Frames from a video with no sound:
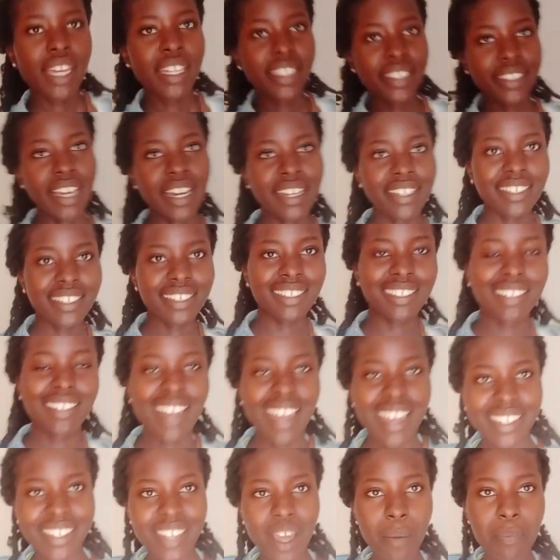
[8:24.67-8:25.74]
that.
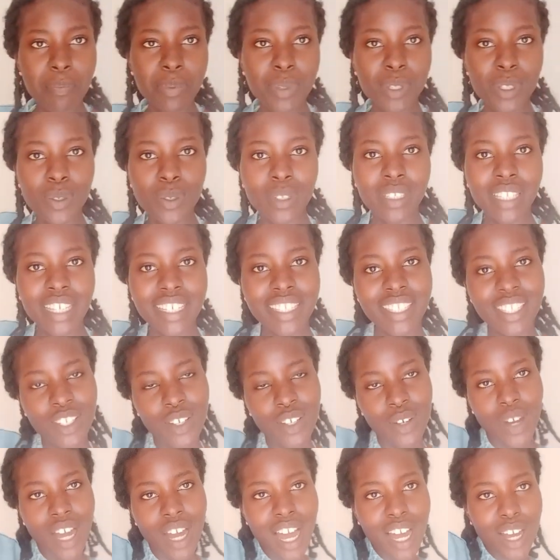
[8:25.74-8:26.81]
Yep, so let's
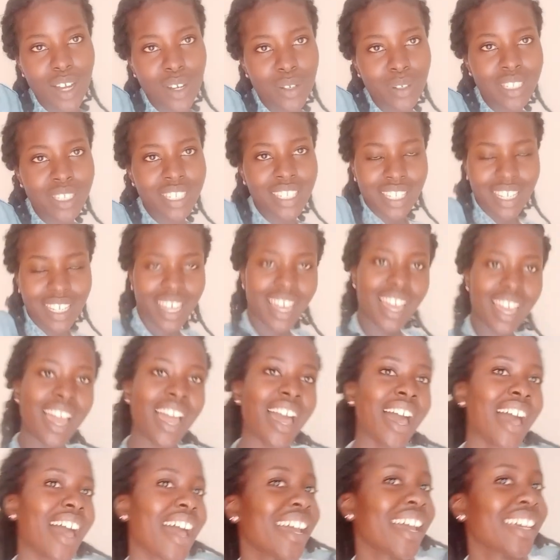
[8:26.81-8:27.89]
go out
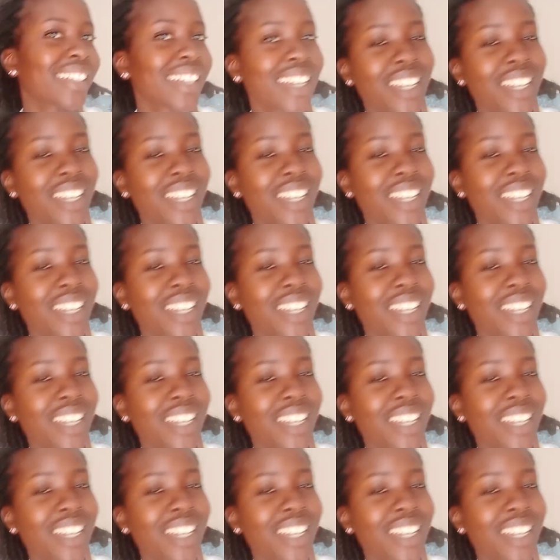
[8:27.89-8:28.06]
and